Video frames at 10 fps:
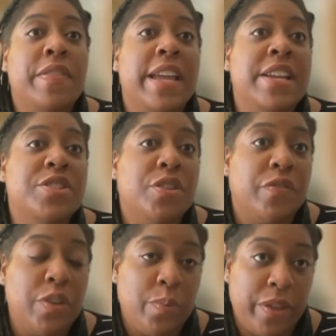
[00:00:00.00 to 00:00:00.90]
in the
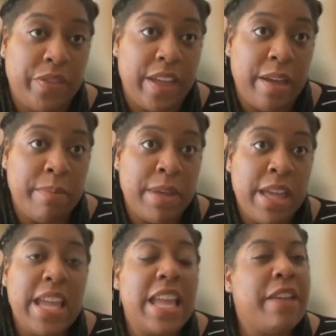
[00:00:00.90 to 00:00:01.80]
interview with them
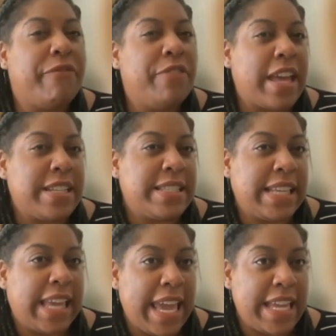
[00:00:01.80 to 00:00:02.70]
if that is the
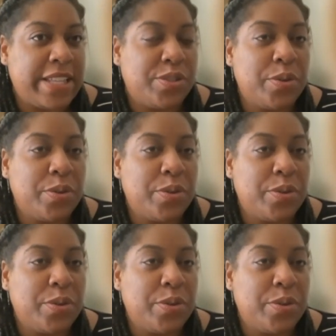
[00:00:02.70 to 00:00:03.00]
case.